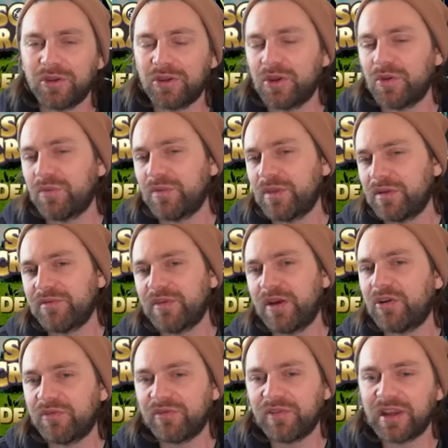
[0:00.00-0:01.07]
You know, they
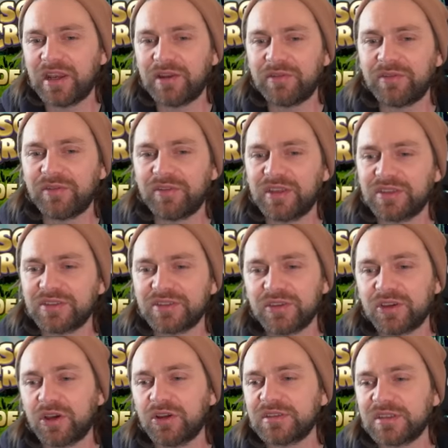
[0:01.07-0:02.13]
verified everything, so the
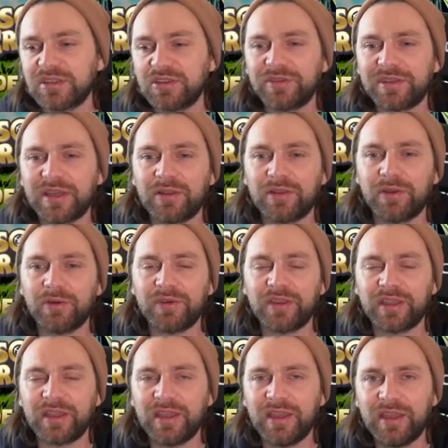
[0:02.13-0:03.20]
content you're
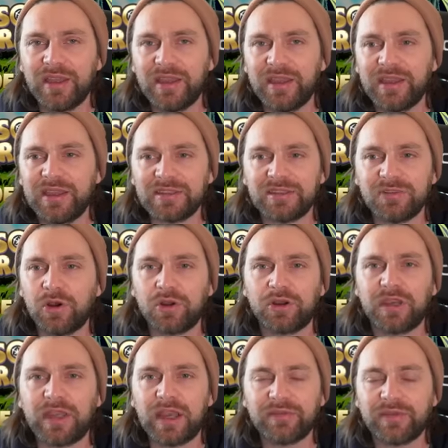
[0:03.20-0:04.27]
downloading is not going
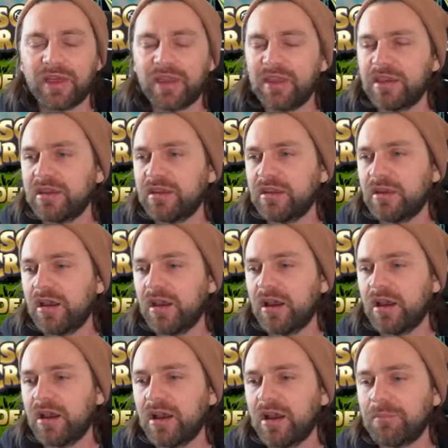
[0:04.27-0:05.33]
to have any
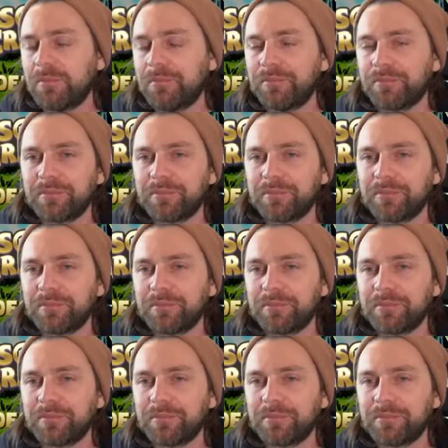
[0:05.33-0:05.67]
um,